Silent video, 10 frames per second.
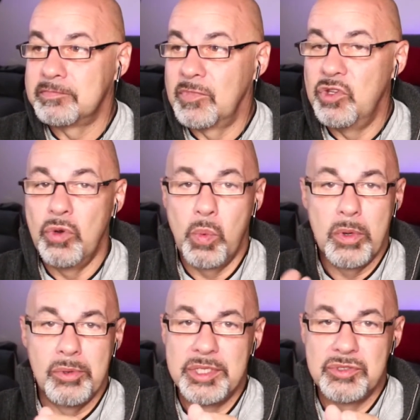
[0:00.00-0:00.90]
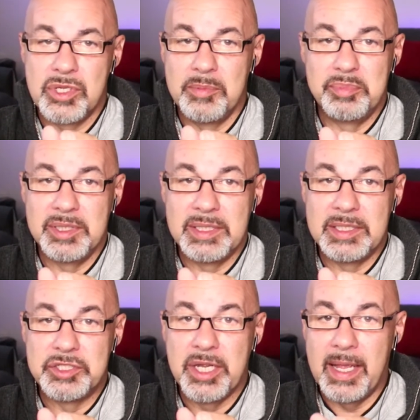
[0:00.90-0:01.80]
your worries completely
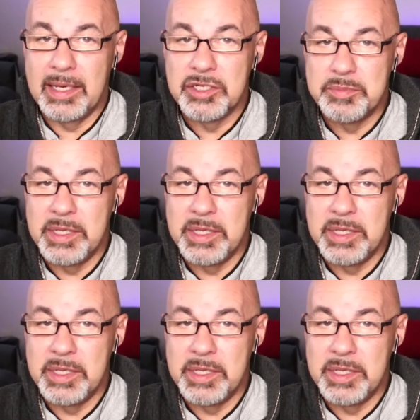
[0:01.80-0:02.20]
changed,